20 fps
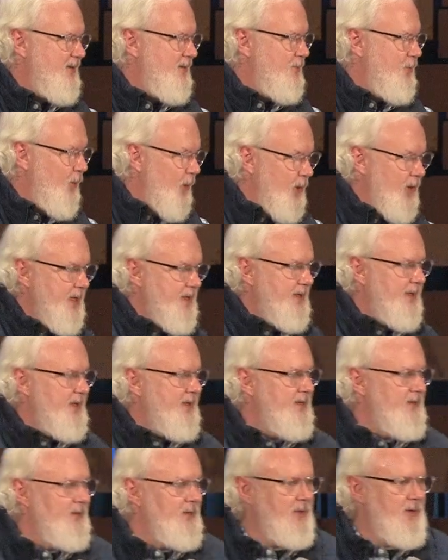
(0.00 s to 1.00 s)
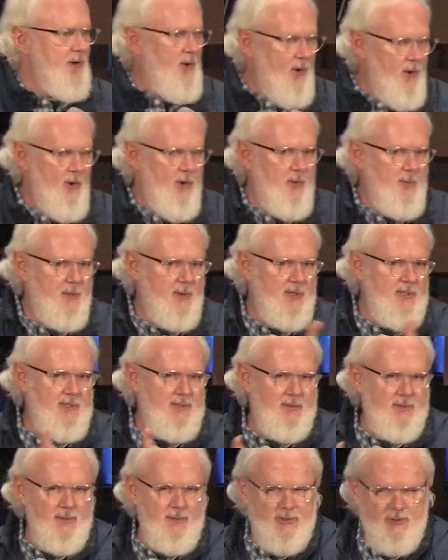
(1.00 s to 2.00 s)
work that I do at home or I
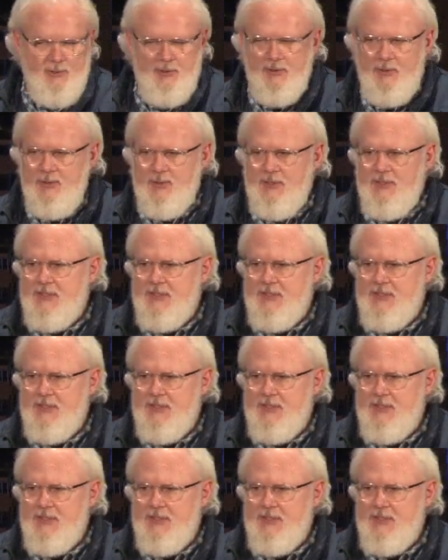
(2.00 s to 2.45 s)
do at church.